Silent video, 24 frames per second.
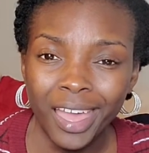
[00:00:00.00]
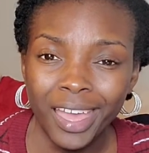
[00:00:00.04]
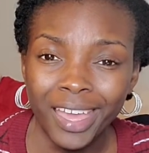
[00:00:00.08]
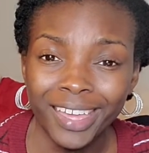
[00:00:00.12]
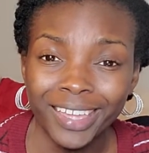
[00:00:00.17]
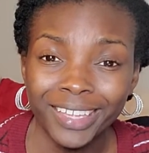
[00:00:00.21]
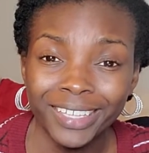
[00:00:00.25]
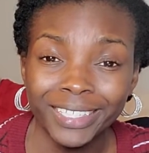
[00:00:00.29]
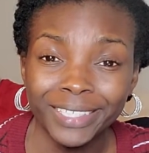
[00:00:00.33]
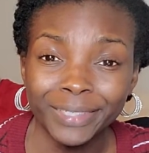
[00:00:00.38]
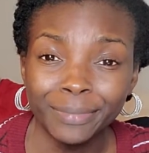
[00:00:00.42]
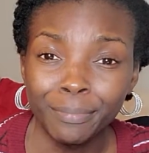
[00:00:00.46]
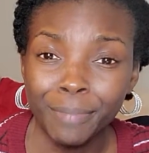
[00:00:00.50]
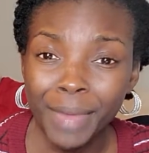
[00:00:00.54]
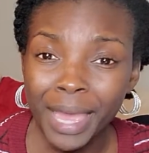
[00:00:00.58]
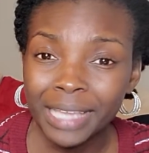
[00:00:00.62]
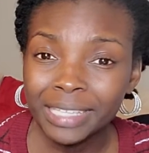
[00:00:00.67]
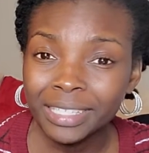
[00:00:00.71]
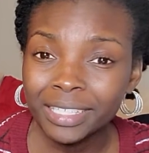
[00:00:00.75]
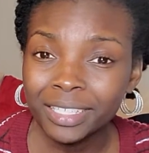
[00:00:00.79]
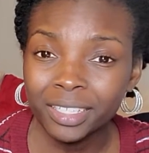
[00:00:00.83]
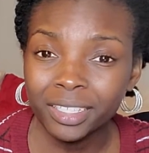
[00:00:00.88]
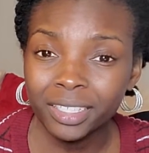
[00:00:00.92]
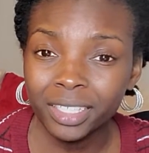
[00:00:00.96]
And
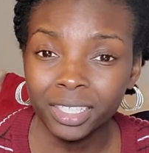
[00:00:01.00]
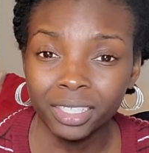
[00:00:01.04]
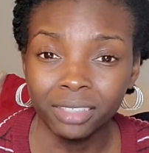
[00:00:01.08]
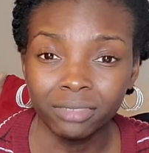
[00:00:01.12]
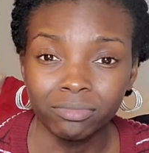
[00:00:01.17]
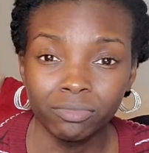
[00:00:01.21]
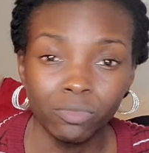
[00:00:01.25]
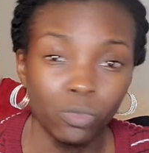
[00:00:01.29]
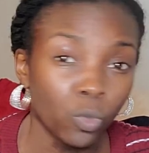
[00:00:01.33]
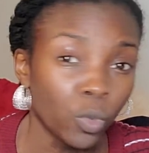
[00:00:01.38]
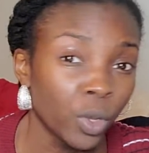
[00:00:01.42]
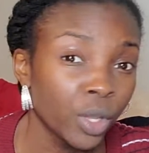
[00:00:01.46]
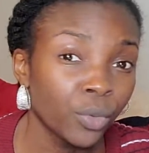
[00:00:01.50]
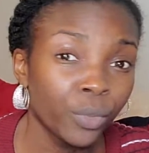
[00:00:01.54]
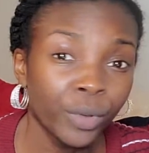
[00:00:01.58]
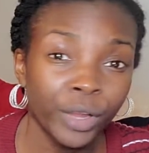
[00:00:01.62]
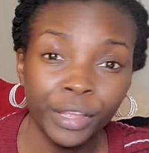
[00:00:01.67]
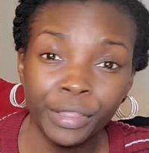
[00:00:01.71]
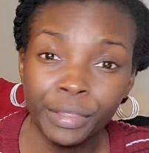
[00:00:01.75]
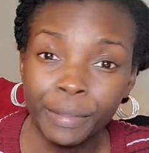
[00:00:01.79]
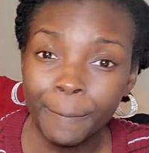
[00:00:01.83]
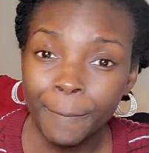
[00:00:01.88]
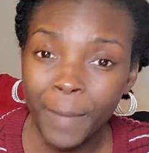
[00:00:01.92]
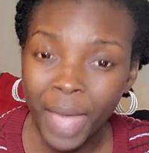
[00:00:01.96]
basically, we
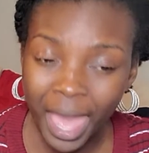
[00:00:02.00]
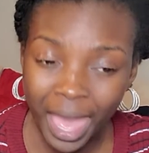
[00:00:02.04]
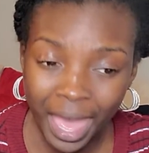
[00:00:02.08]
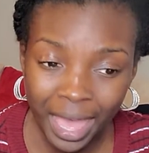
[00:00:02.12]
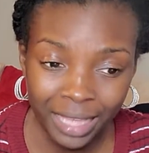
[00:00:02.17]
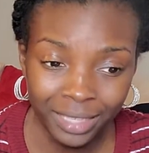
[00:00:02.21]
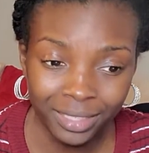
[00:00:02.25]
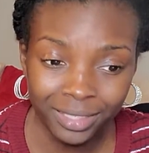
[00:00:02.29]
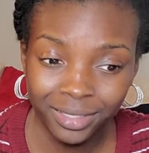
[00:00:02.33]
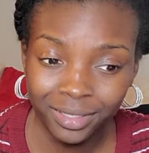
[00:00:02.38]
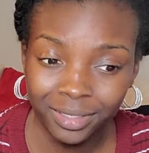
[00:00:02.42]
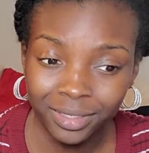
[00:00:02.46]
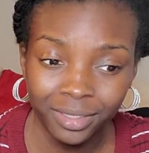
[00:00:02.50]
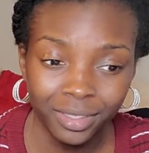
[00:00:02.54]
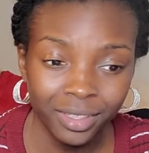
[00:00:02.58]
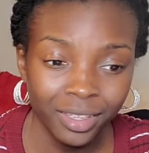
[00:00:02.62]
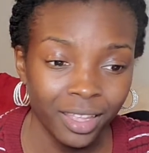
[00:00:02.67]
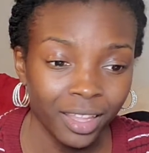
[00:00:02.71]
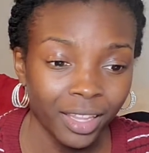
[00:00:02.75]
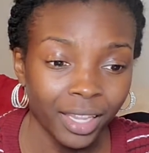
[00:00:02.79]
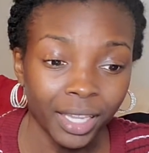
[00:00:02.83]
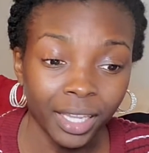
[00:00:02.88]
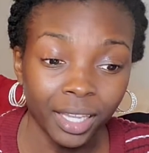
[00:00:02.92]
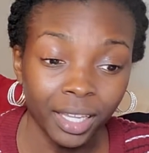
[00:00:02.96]
wear the mask
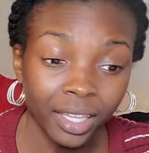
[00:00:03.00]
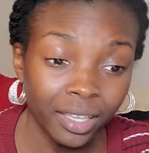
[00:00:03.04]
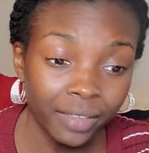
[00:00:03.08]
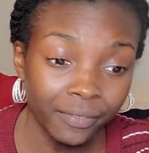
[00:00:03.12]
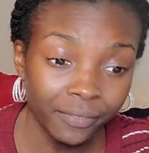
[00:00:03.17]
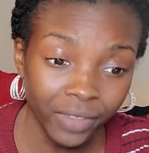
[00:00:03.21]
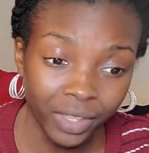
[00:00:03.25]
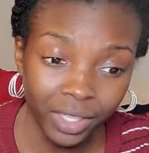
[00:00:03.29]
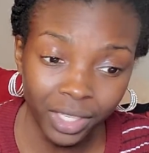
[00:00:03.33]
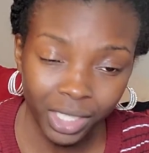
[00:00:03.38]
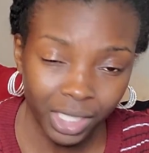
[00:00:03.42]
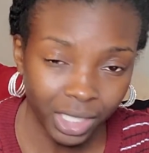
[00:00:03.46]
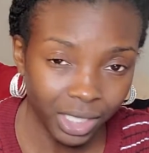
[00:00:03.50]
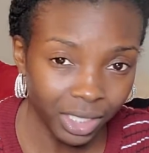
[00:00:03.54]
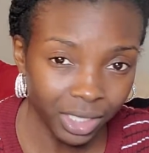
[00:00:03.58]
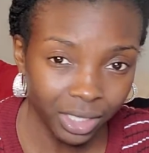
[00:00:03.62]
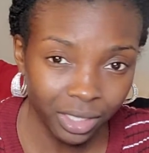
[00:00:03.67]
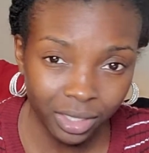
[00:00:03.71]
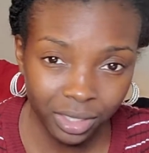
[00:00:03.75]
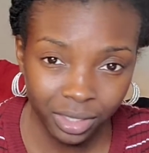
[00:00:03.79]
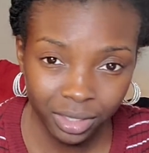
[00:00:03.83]
living